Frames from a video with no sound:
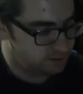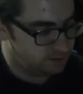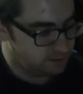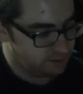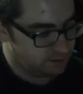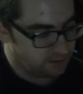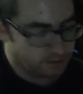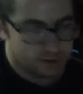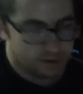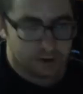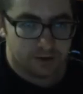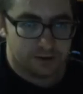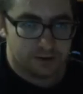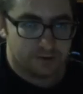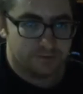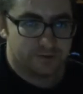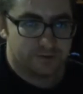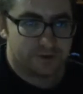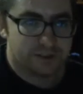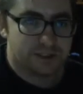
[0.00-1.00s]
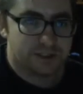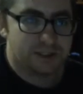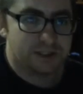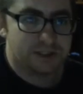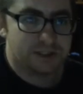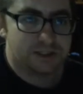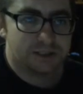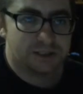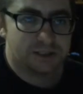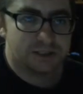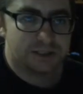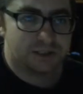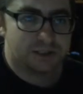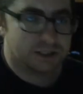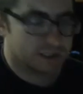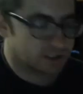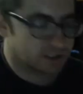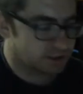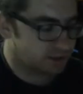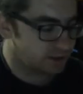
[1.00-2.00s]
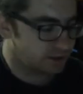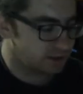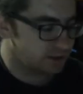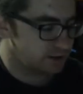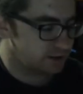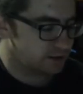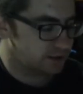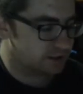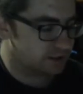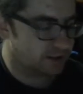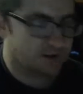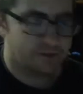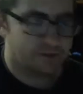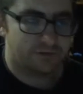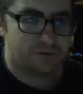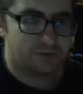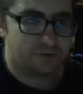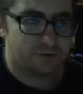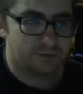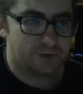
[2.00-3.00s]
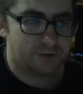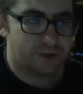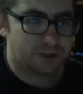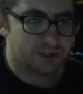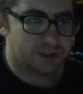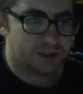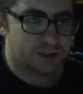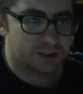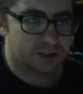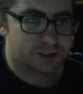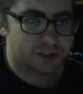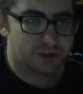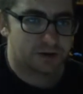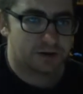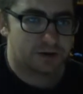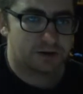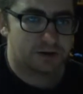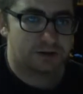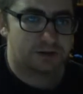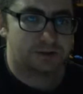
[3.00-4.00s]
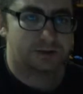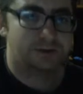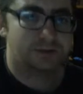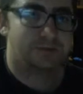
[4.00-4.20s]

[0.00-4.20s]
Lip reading: statistic on a government chart,